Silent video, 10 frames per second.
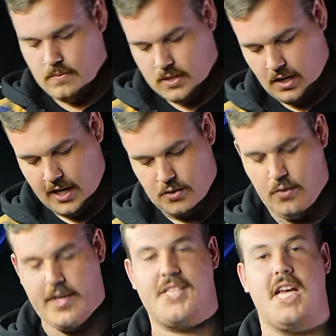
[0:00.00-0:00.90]
Tonight's
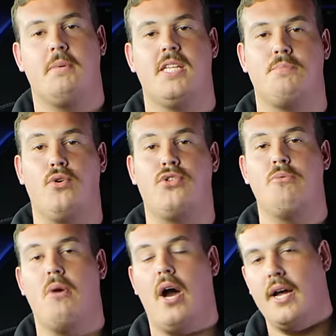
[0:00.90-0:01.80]
cooking segment is brought to
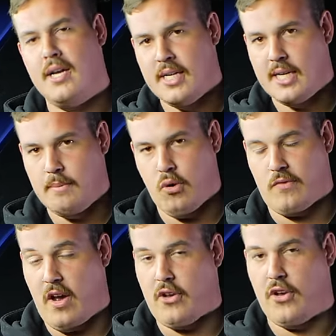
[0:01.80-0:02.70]
you by
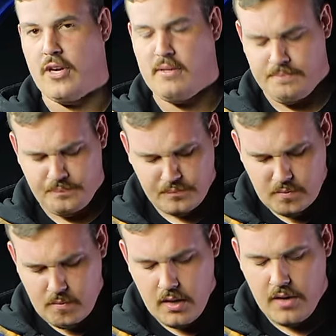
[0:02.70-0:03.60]
Brookvale Union.
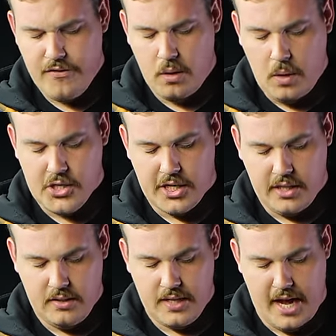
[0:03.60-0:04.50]
If you're
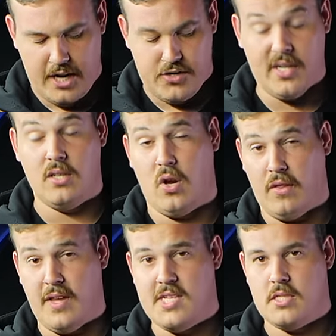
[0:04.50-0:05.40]
watching, I drink a lot
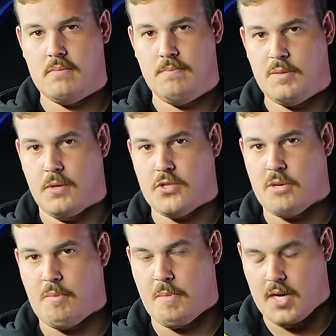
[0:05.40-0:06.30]
of these.
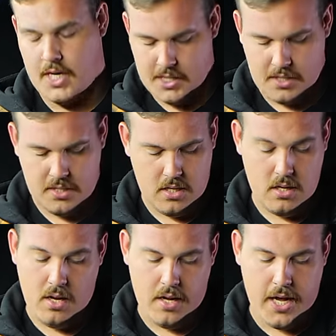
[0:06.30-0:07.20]
Sponsorship would be nice.
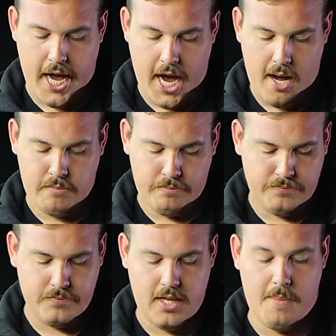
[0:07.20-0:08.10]

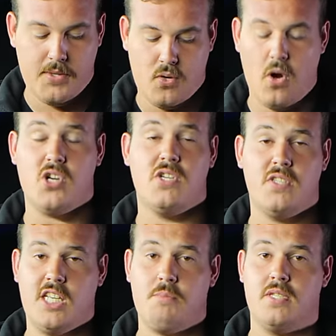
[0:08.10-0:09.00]
Lemon squash,
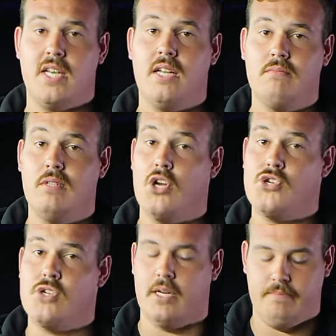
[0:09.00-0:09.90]
6%, low
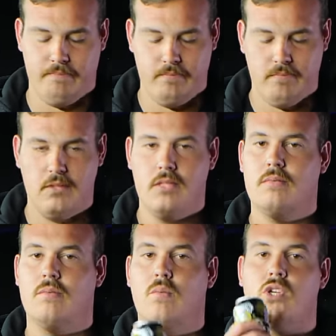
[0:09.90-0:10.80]
sugar.
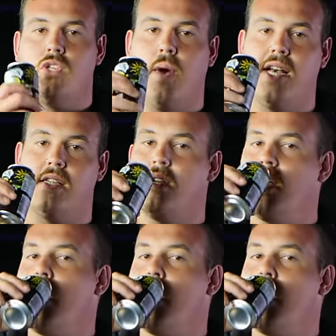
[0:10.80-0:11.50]
Watch the waste.